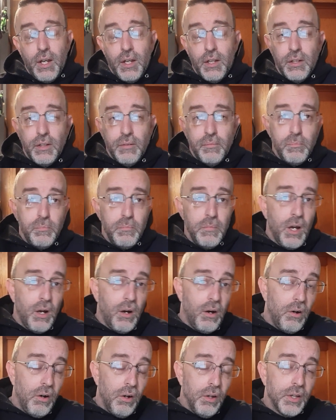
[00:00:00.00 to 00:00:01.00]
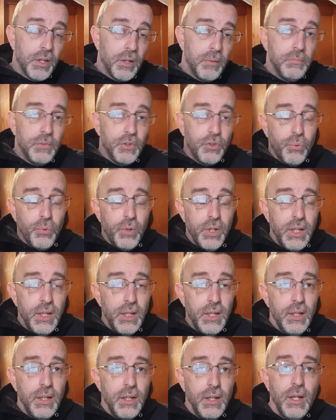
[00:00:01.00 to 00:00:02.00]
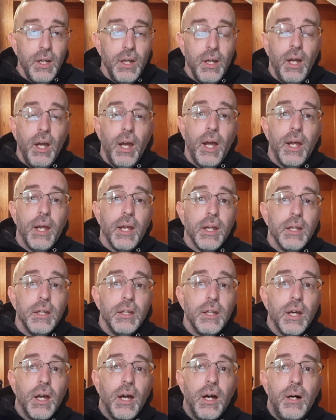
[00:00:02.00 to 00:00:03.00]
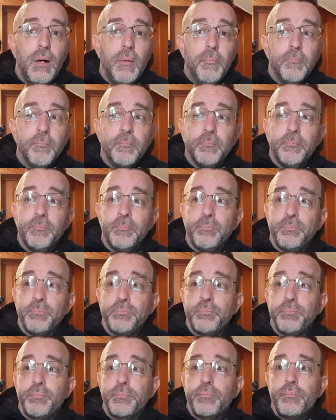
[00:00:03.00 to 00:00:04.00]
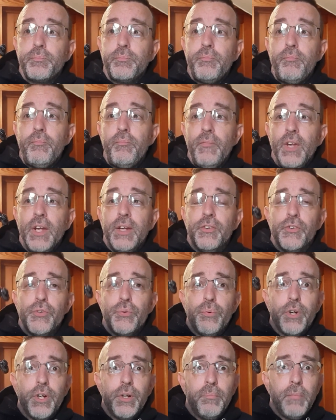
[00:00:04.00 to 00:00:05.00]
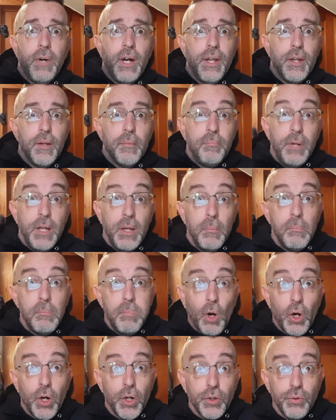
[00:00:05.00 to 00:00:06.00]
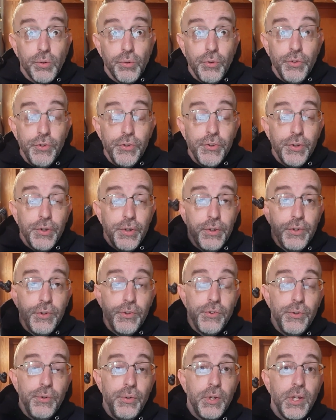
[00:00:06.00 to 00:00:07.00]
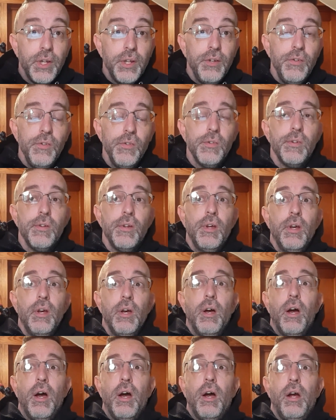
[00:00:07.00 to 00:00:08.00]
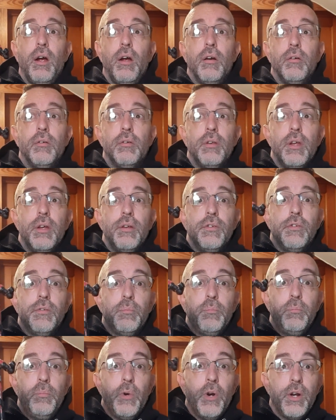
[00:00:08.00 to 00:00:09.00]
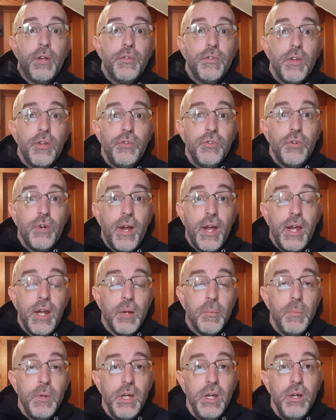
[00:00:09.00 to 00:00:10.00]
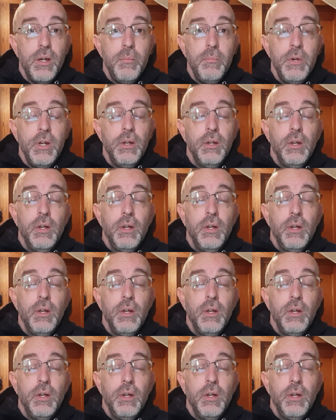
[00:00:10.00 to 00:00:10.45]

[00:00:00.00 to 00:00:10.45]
and all in between. And um, it's run by the Pym particles, the suit is. Uh, his predecessor, Hank Pym,